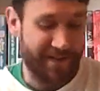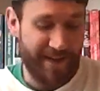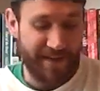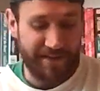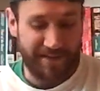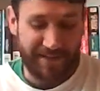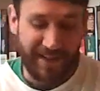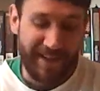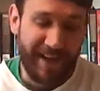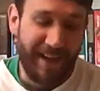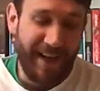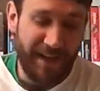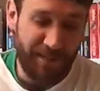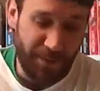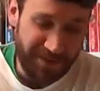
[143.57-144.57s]
And I
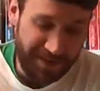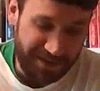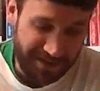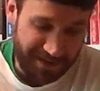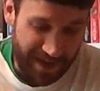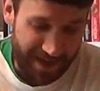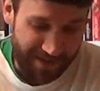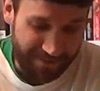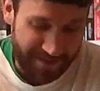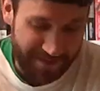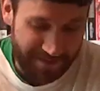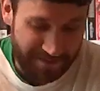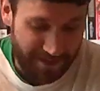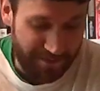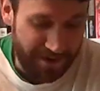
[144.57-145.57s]
suppose that's just kind of
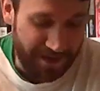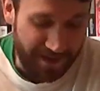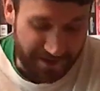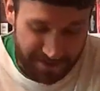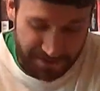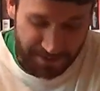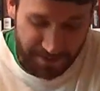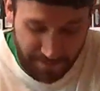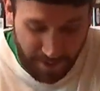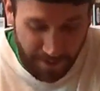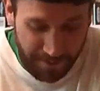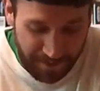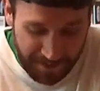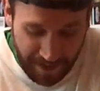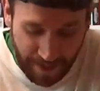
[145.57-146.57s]
to give you a history of
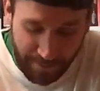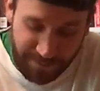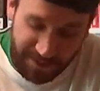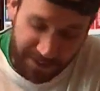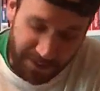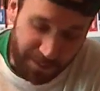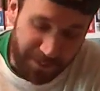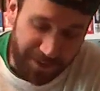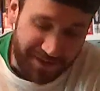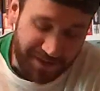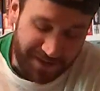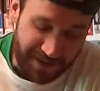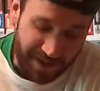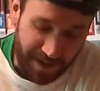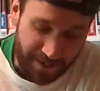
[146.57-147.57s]
all the games a little bit,
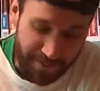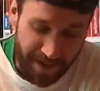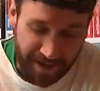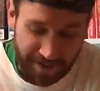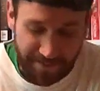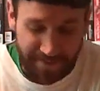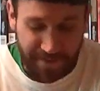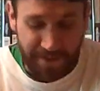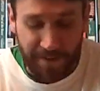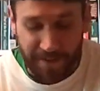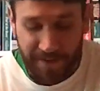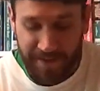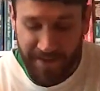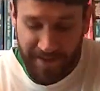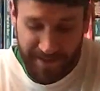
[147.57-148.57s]
just to kind of make it
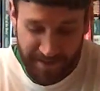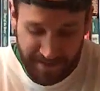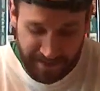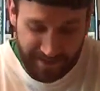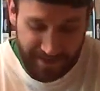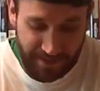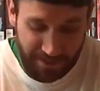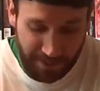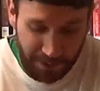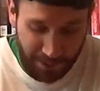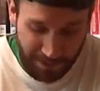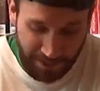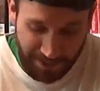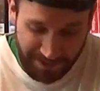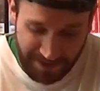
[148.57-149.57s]
feel, a
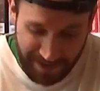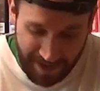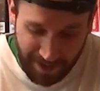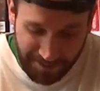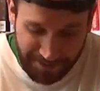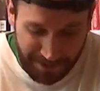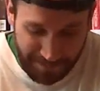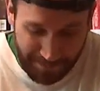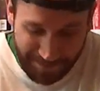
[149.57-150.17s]
little nostalgic.